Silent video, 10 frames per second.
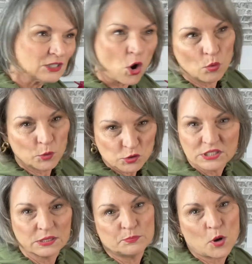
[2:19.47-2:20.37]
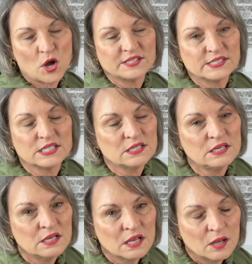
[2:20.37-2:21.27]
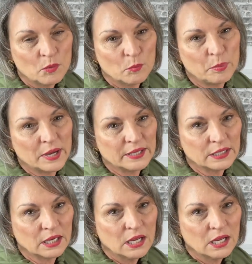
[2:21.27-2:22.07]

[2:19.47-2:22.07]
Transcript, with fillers: almost in Boston, but